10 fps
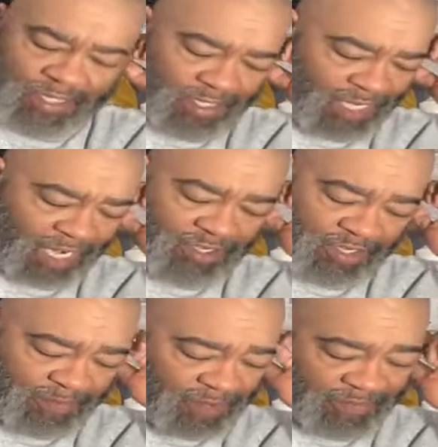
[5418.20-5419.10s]
Dr.
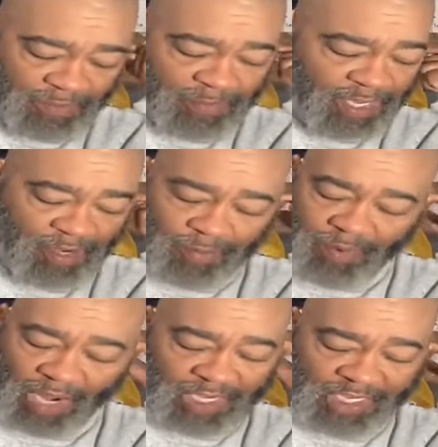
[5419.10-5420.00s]
Smith complete her
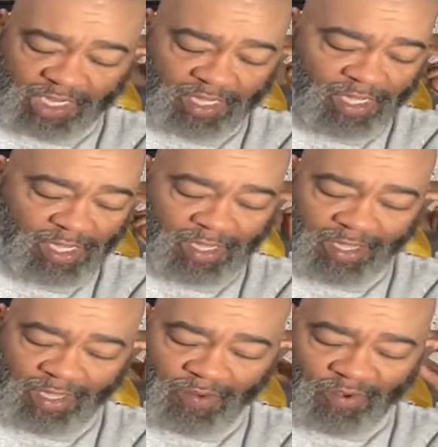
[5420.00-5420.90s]
project
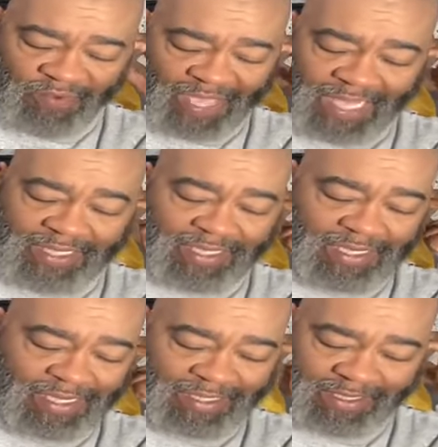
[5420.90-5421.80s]
with
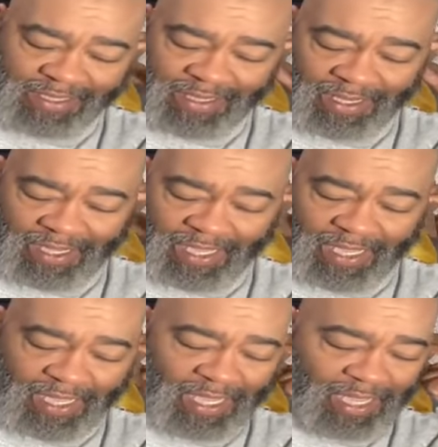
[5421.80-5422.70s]
excellence
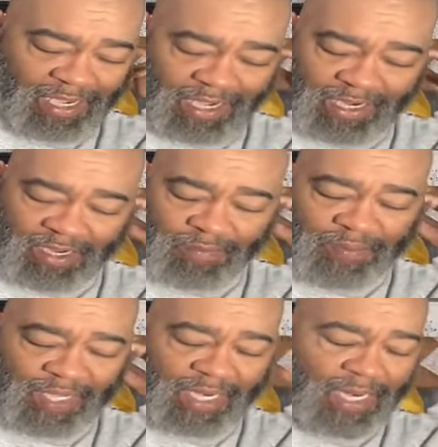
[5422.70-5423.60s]
and let her
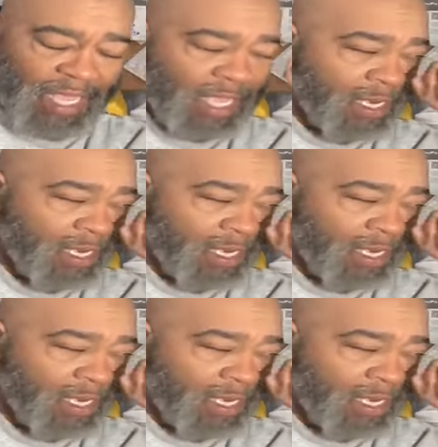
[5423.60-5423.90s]
complete it ahead